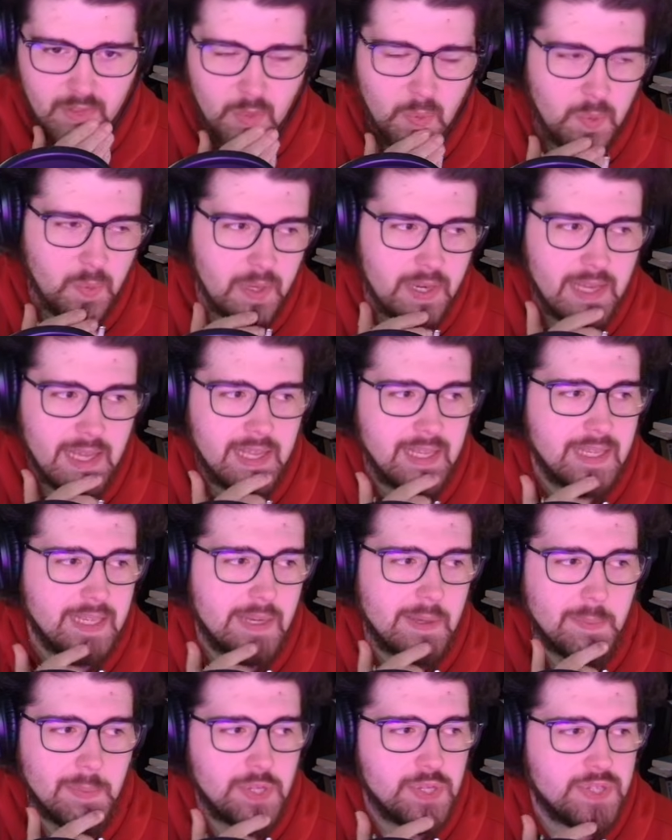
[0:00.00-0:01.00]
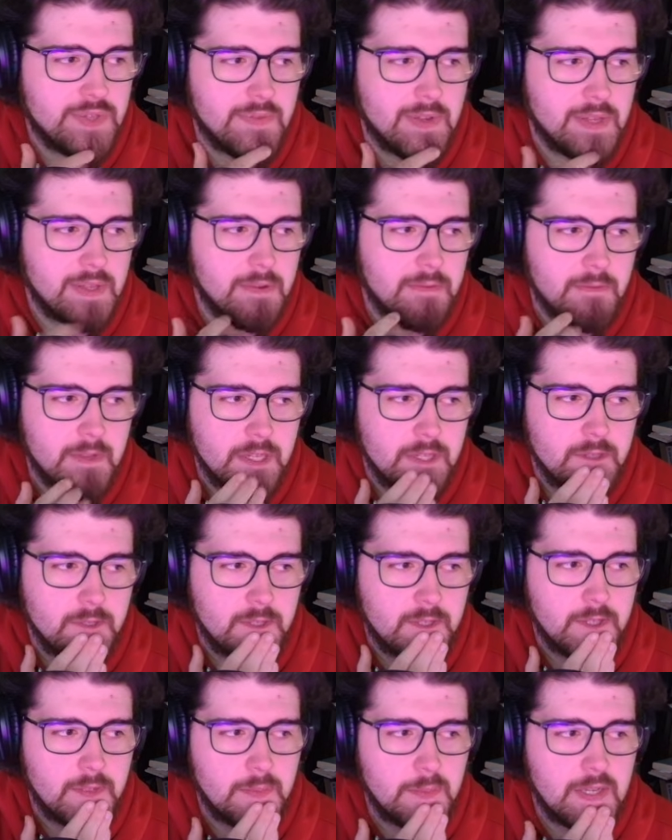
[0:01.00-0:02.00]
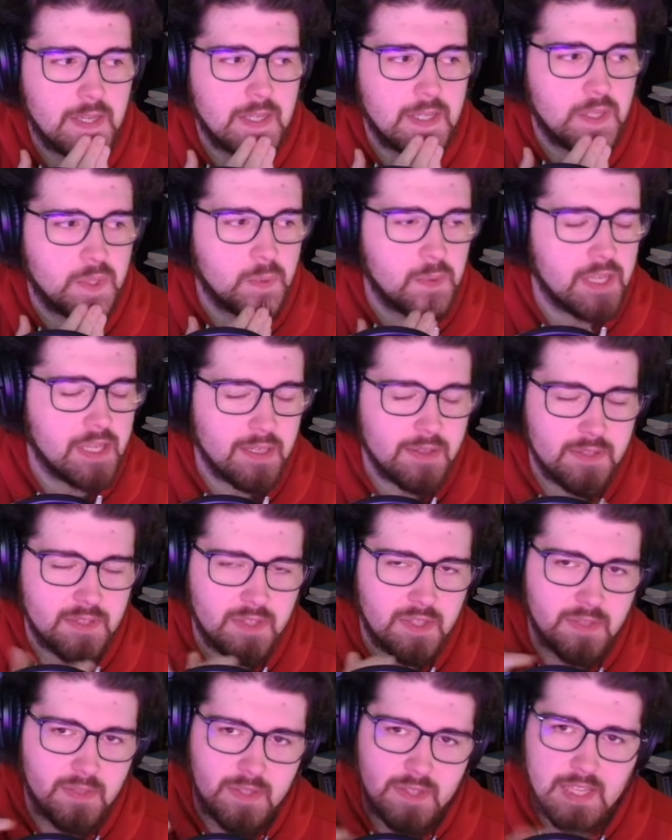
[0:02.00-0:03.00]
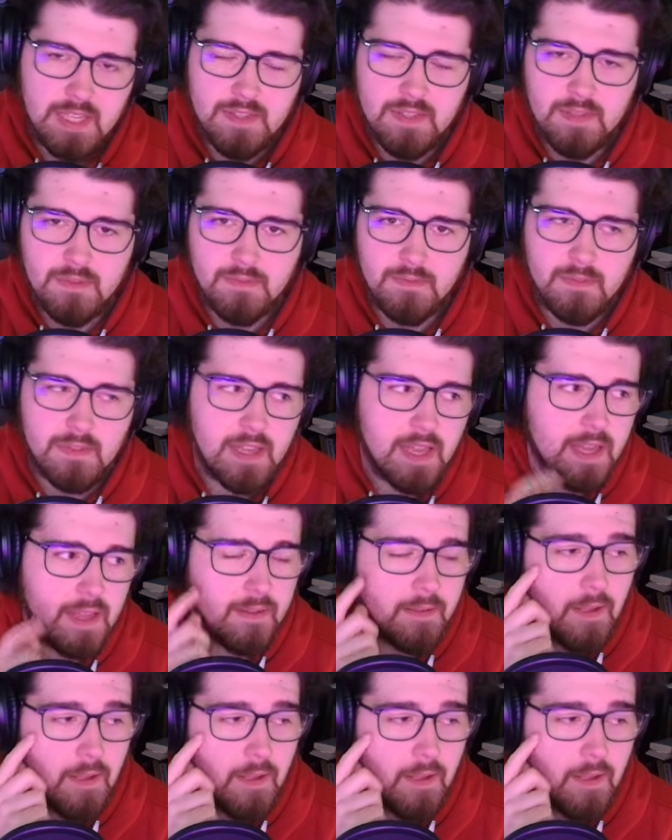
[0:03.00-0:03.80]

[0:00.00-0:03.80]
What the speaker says: we want to add like a bunch of other features to the mod as well, so stay tuned for that.